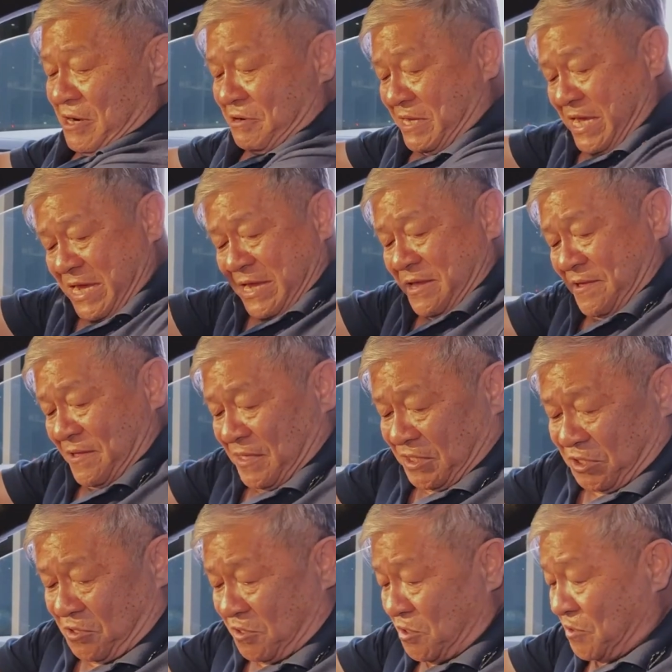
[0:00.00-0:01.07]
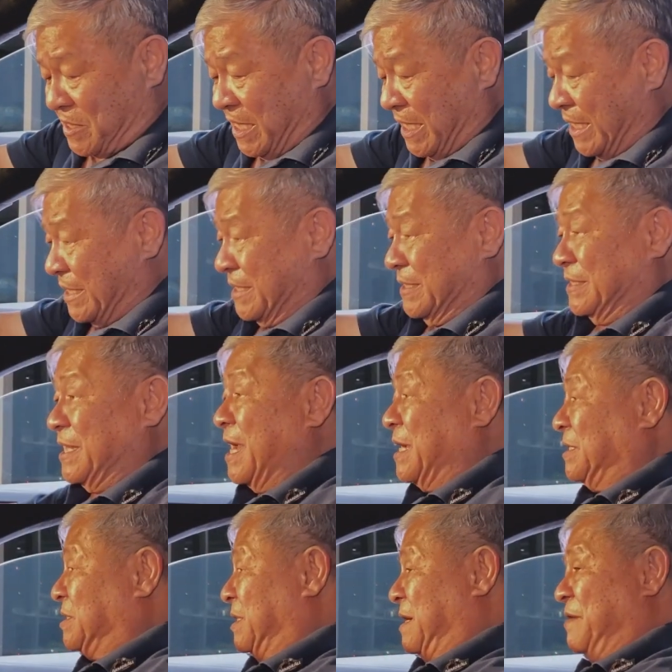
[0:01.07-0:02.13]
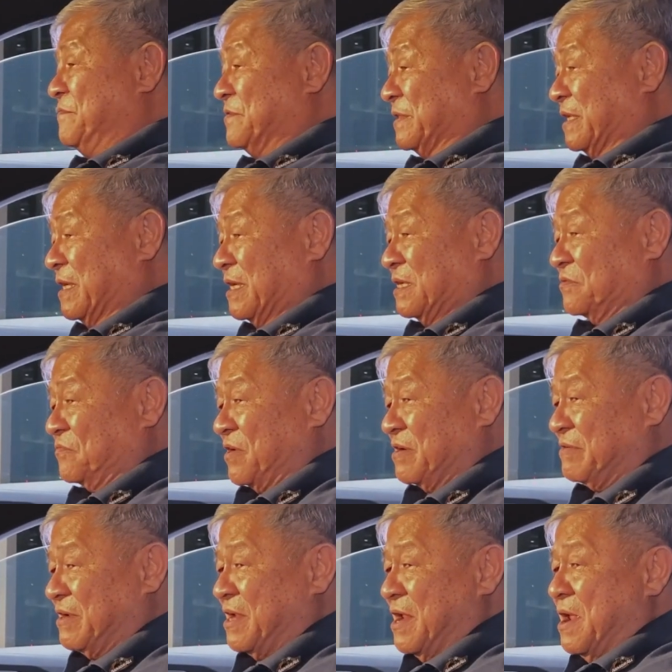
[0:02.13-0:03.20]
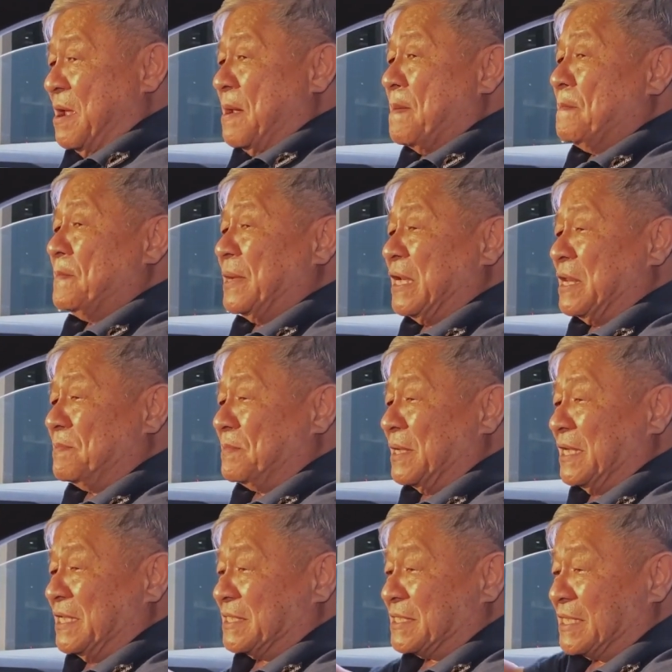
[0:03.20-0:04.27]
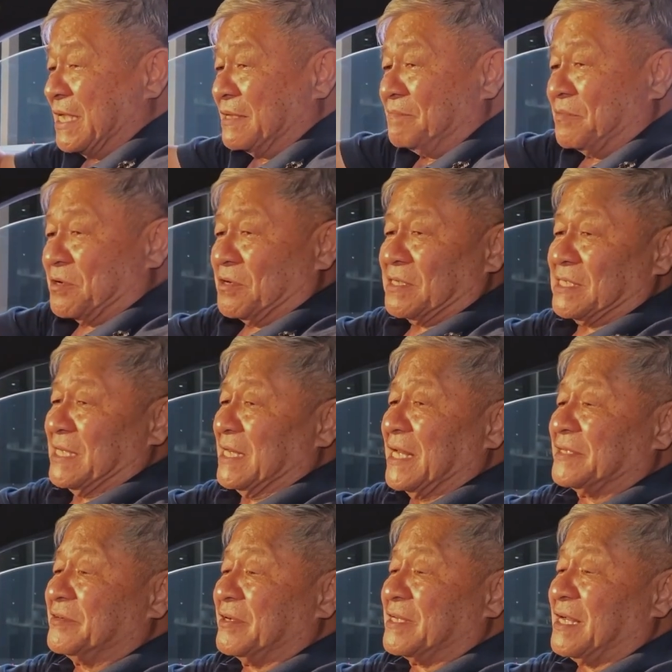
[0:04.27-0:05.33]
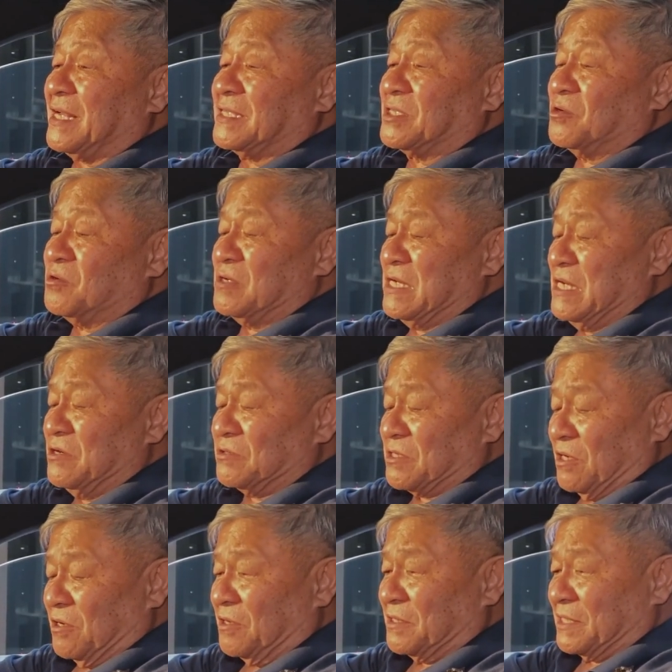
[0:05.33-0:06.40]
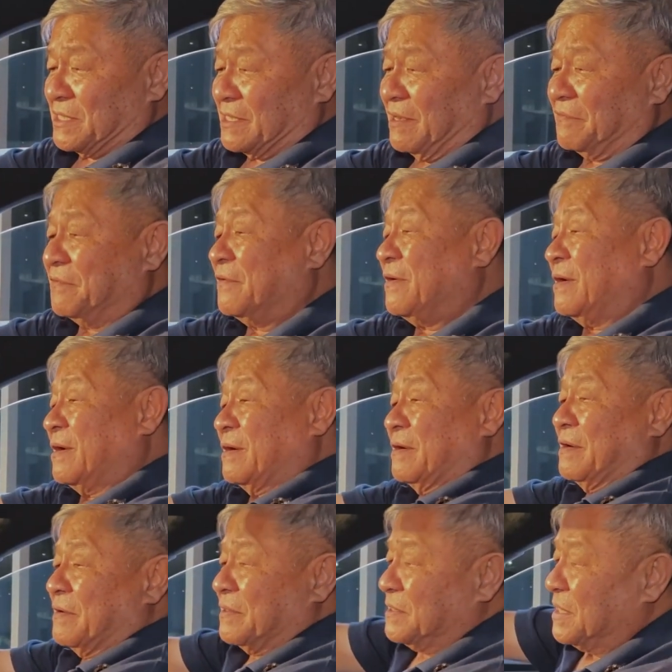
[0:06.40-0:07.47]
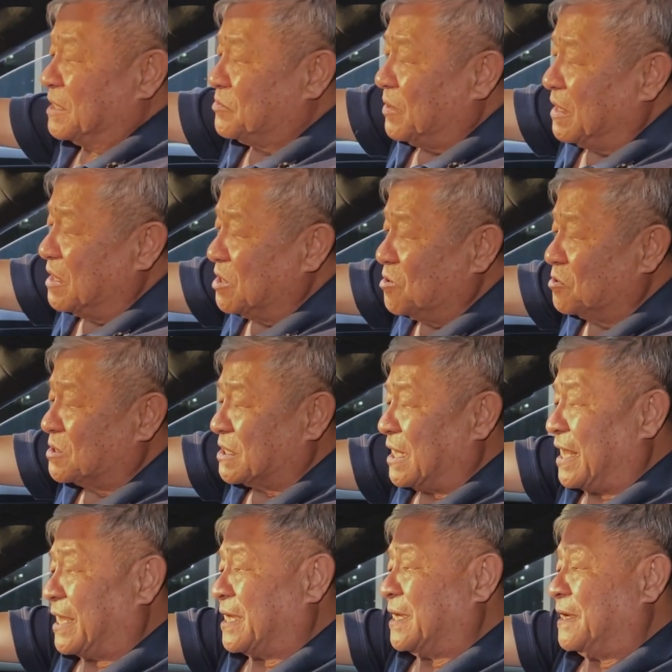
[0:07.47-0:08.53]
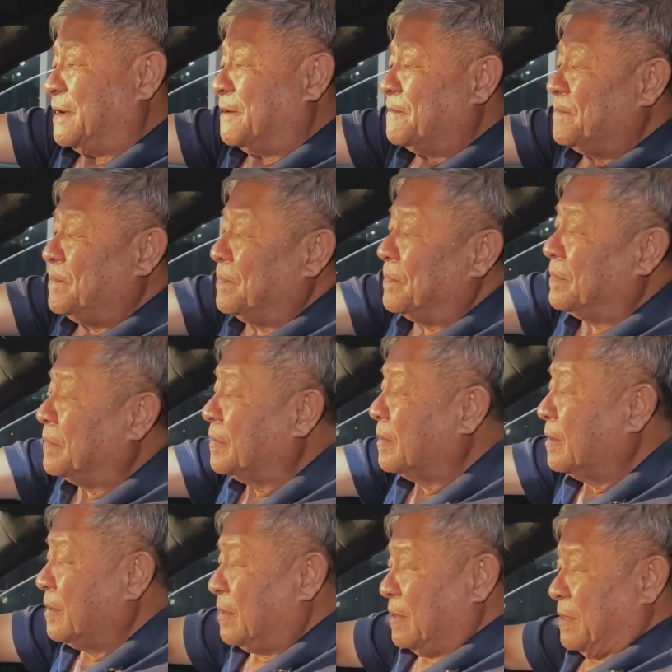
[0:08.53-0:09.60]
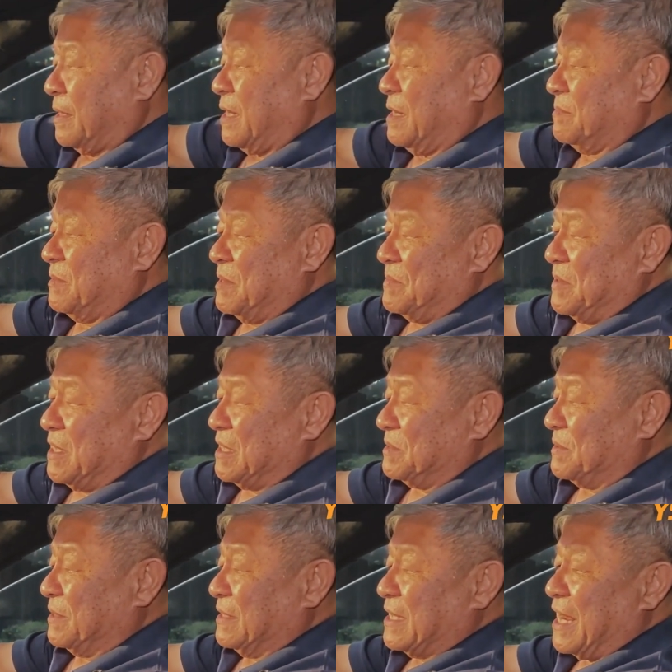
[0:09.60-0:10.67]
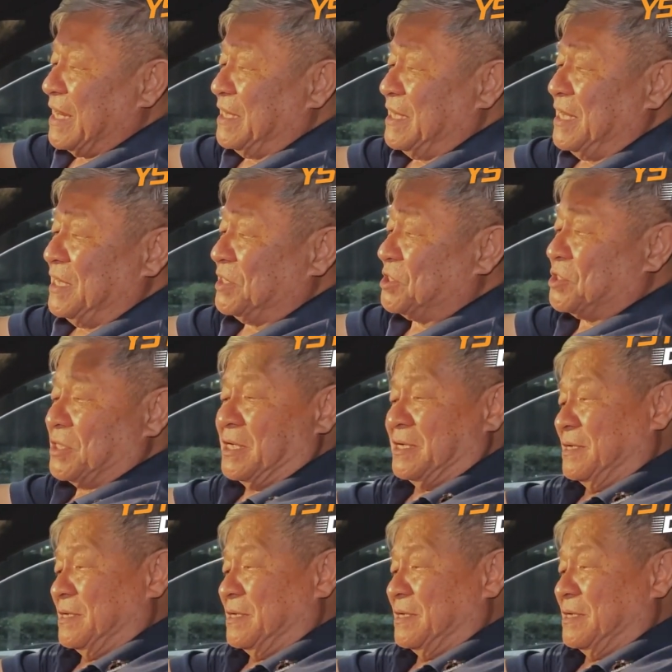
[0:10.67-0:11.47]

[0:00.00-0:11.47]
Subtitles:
Okay, so looking at the dash, everything is very minimalistic because electric cars don't use a lot of stuff. This one looks like a, yeah, maybe it's a 9-inch